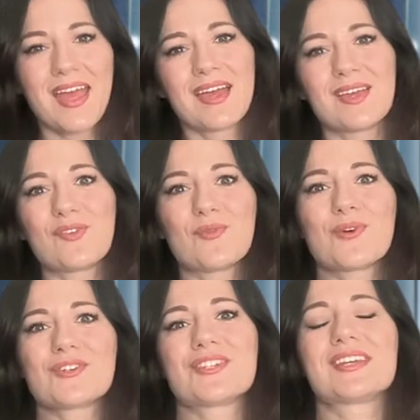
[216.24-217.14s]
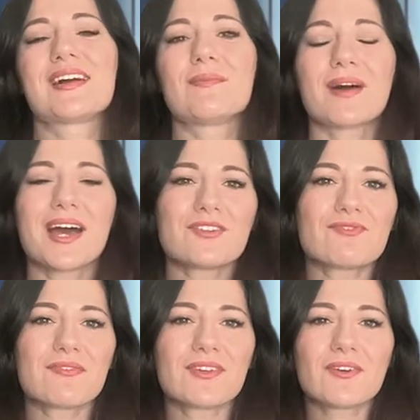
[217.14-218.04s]
You've watched the
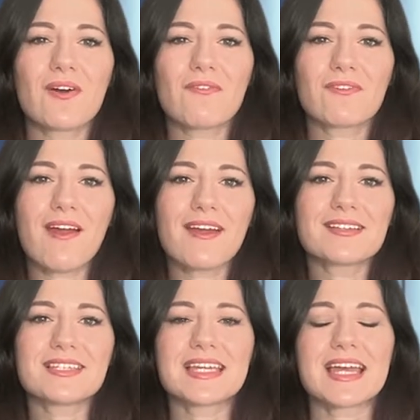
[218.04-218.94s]
combined review of currency